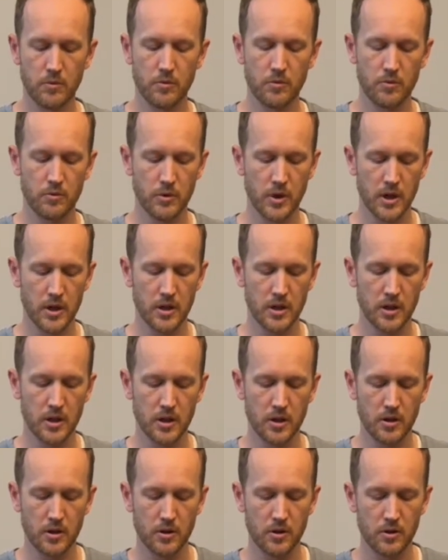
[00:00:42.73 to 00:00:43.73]
Right in
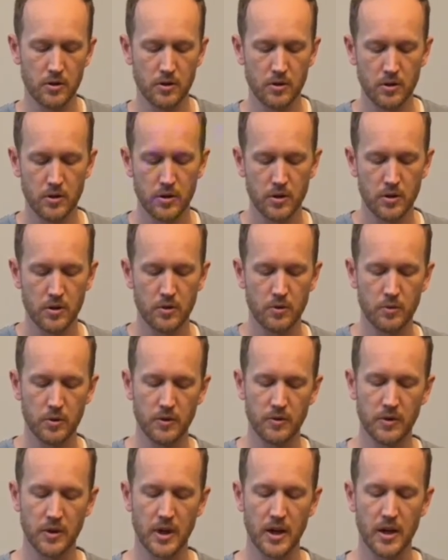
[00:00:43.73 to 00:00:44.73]
here,
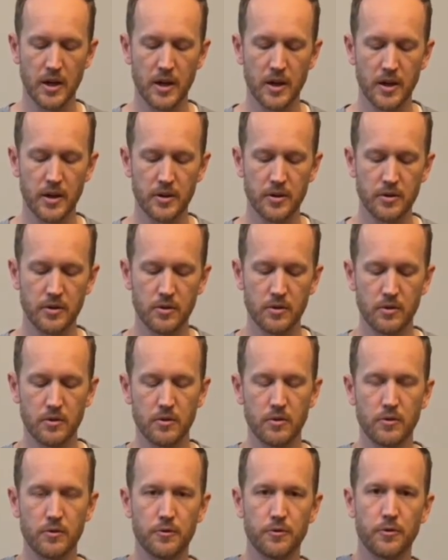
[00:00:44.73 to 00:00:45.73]
we've got
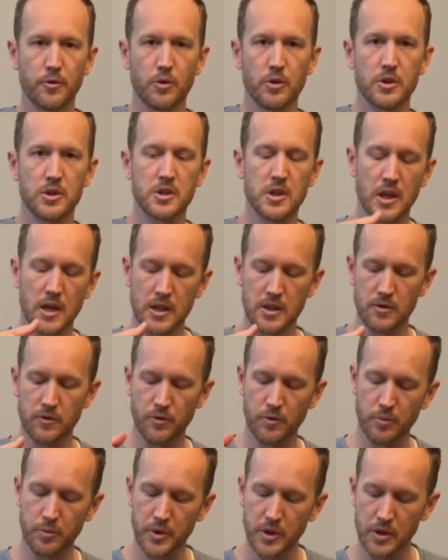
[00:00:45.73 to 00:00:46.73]
4 slots
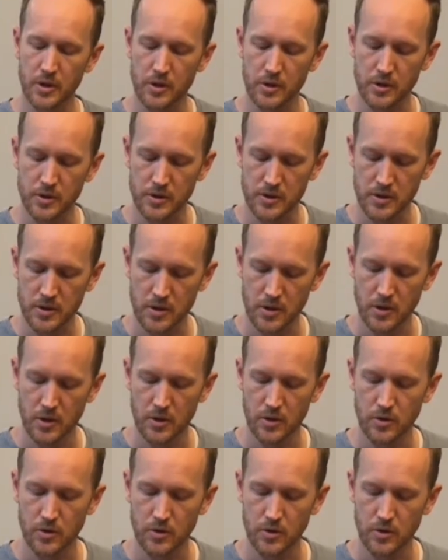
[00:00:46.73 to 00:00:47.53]
for bills,